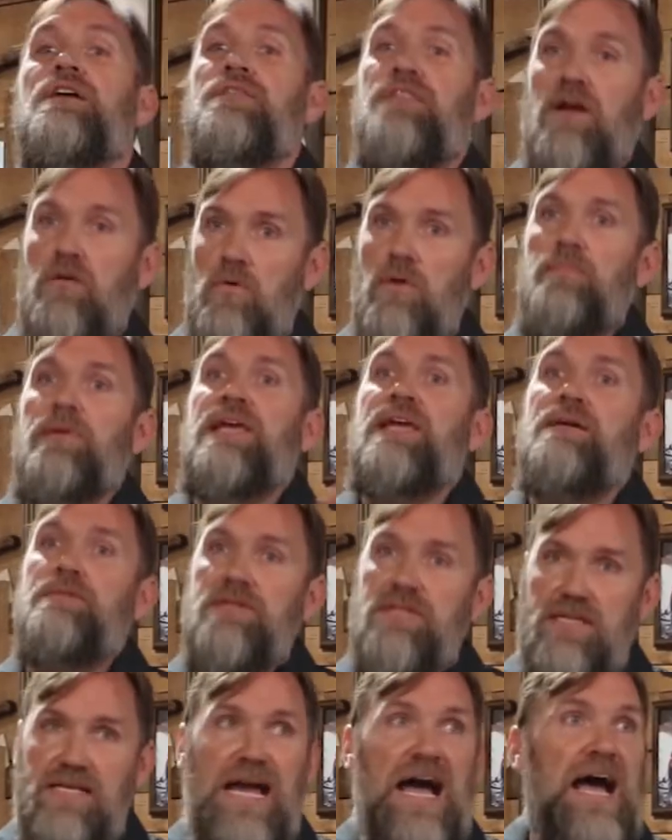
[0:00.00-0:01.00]
There will be
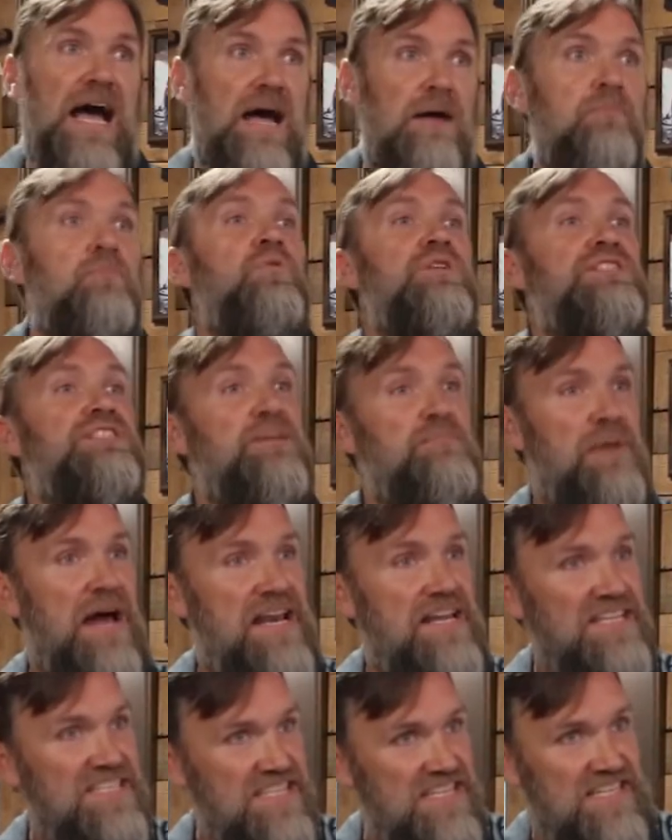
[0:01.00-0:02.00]
a time when
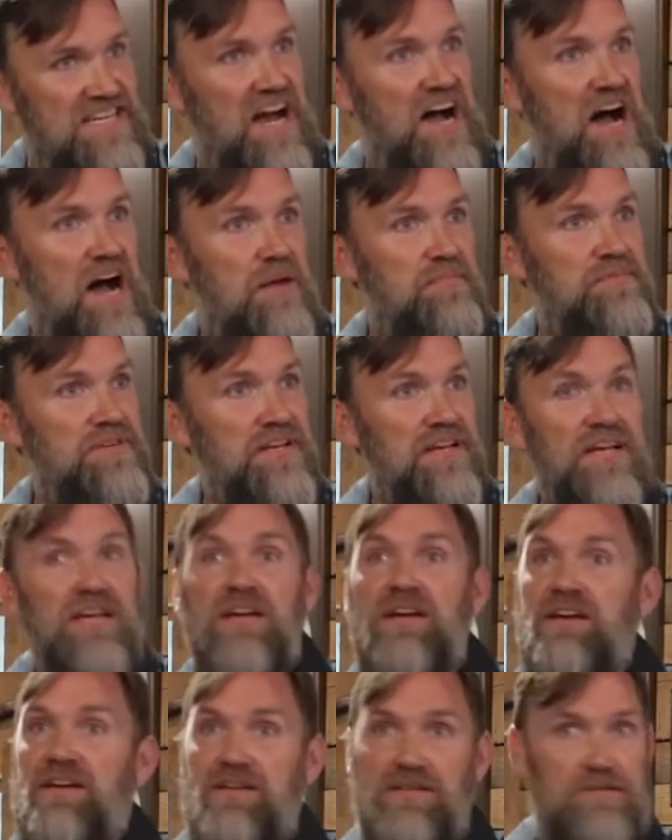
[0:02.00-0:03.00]
somebody is stopped
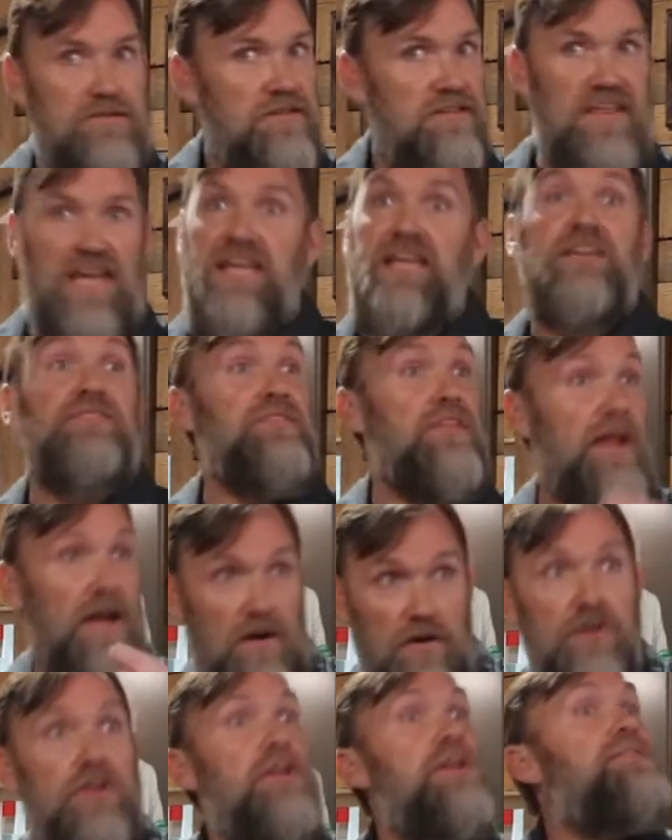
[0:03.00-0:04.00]
thinking
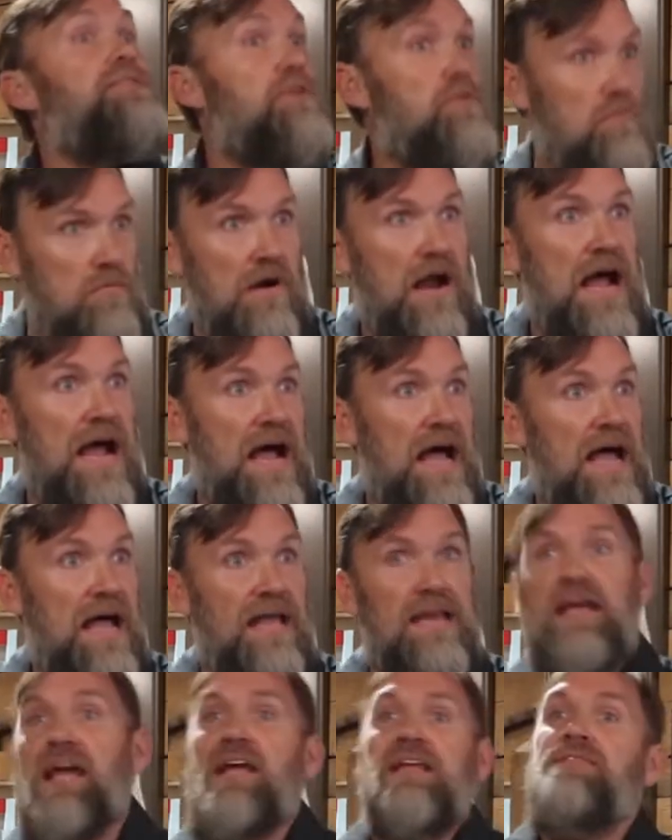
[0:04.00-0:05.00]
they're doing the
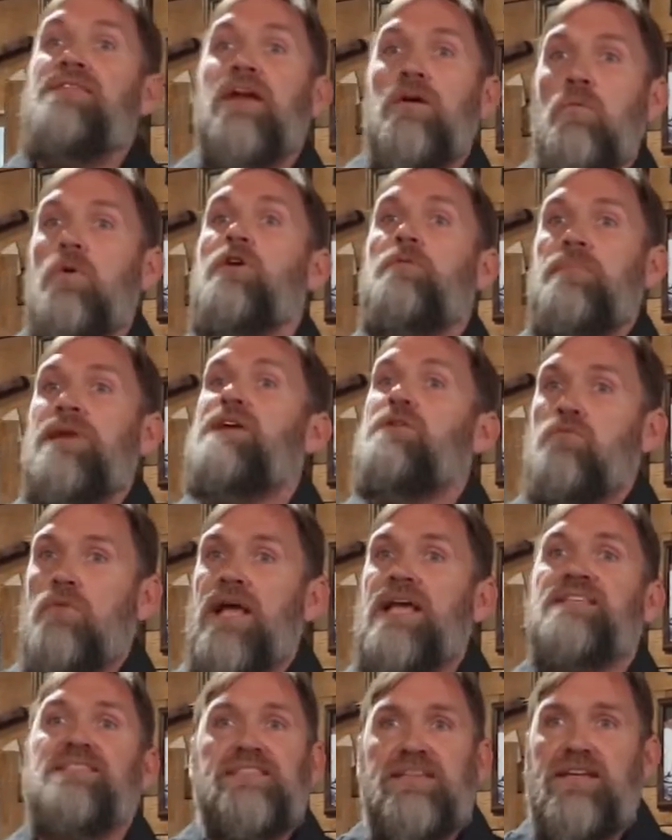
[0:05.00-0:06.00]
right and they will be
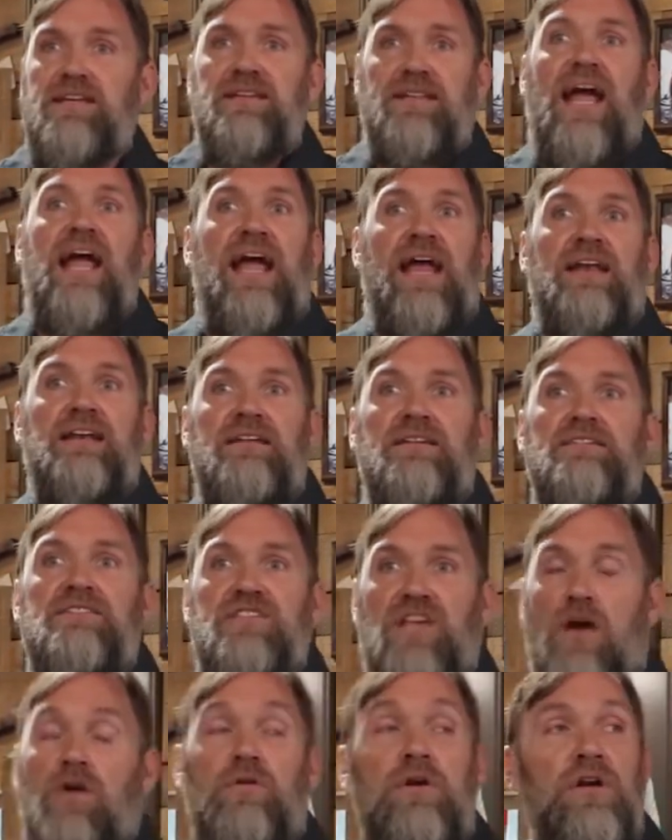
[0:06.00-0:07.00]
arrested in that.
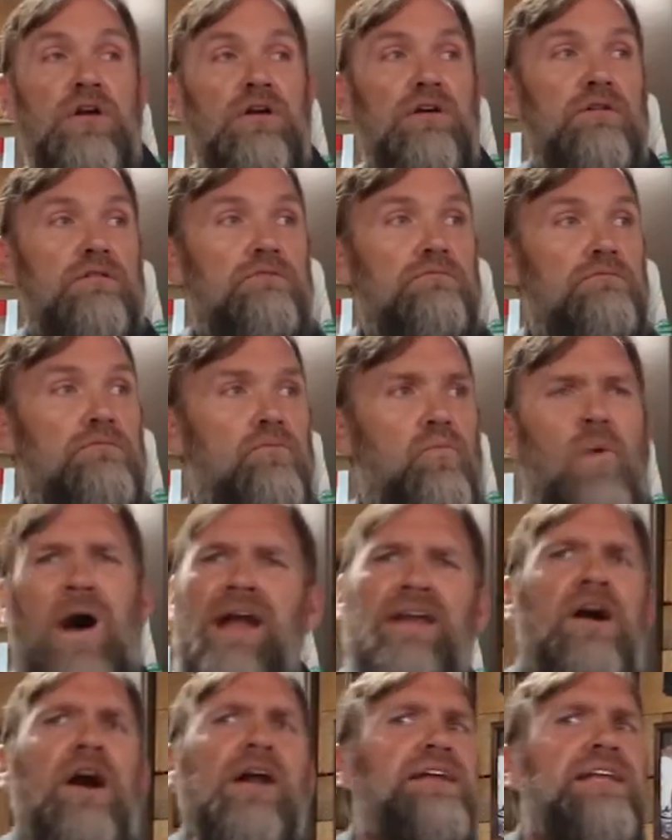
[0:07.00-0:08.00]
So,
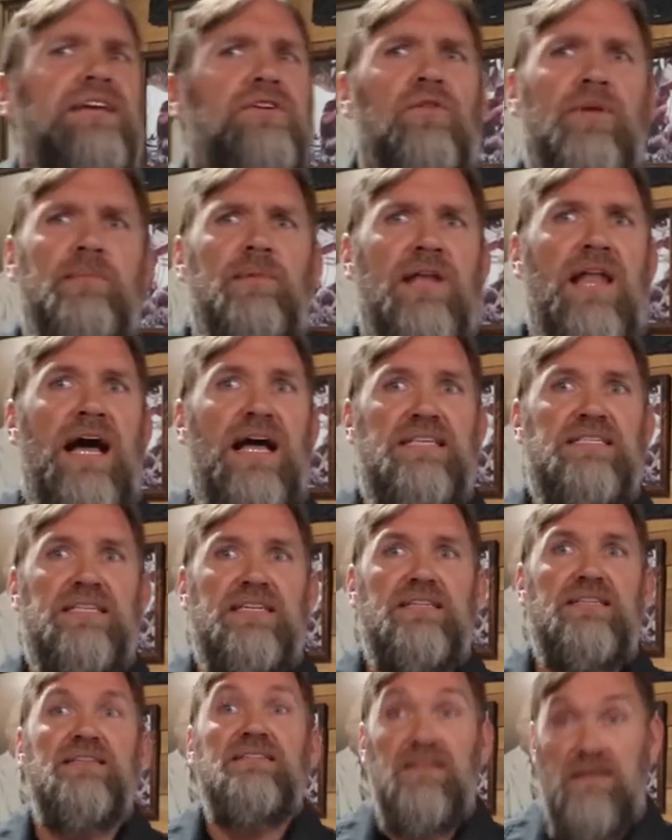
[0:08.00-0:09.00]
why not decriminalize
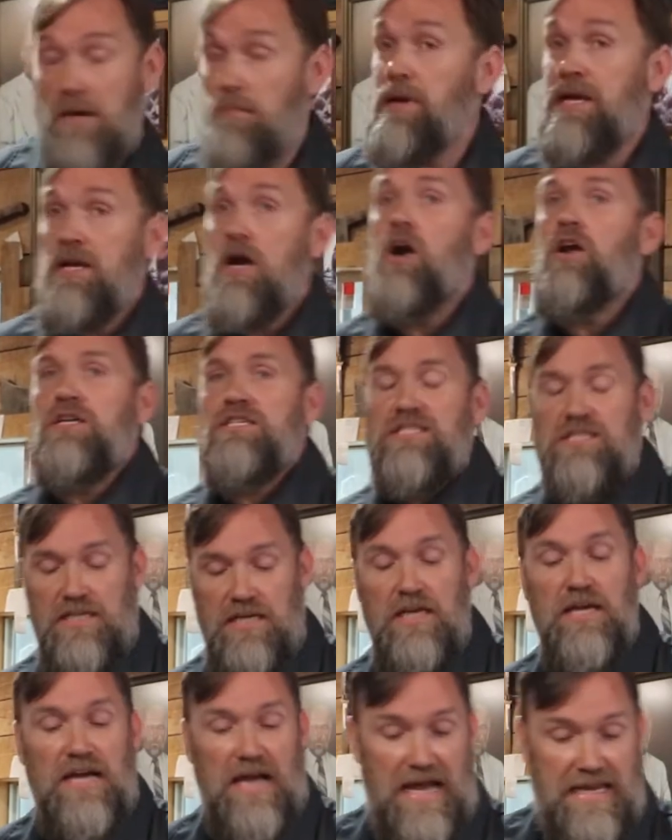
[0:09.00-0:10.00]
it? I mean, honestly,
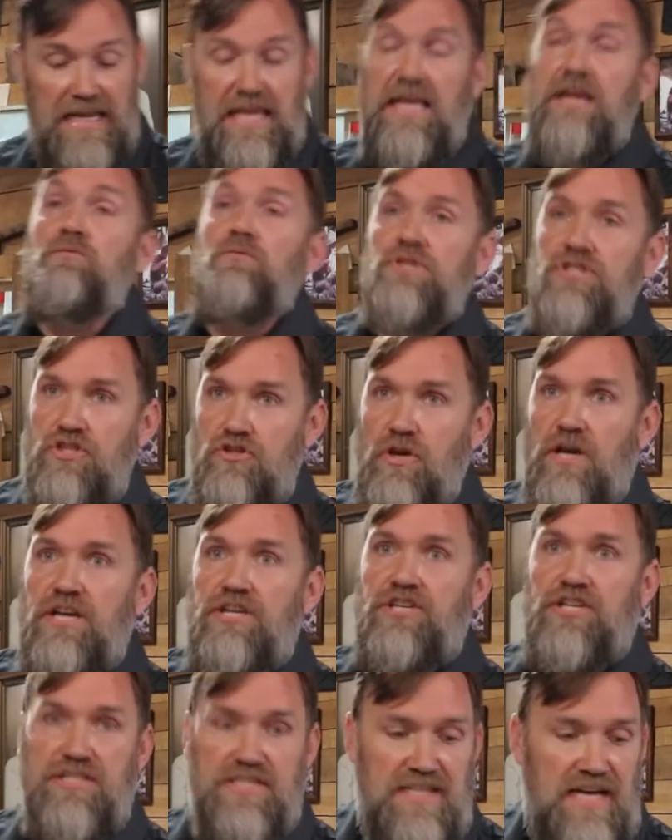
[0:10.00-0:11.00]
I get
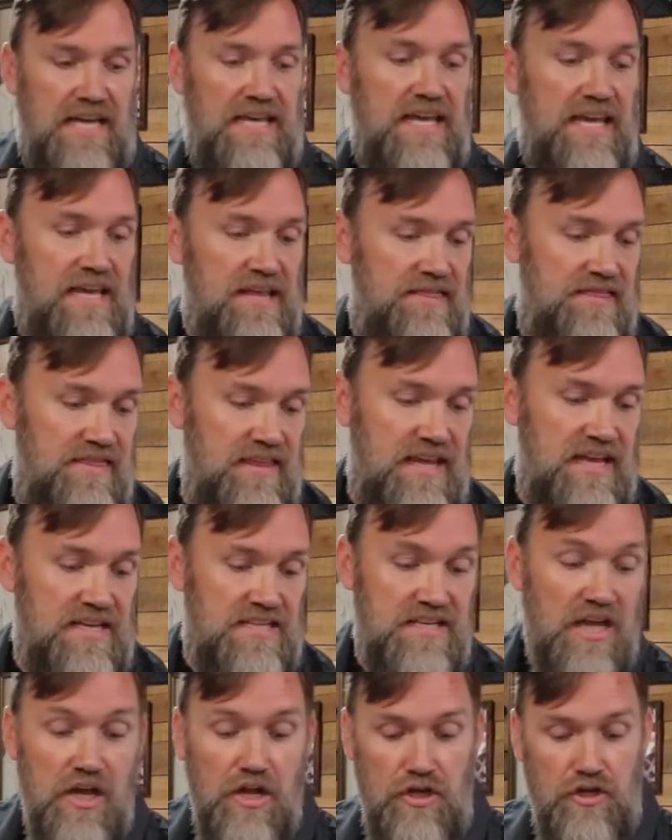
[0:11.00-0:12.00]
restrictions and I get
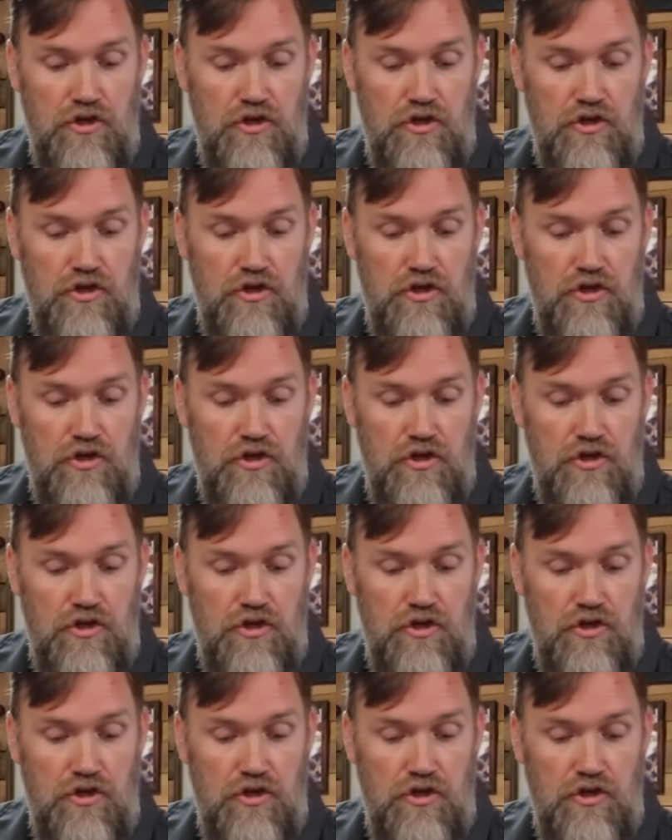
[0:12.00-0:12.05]
this.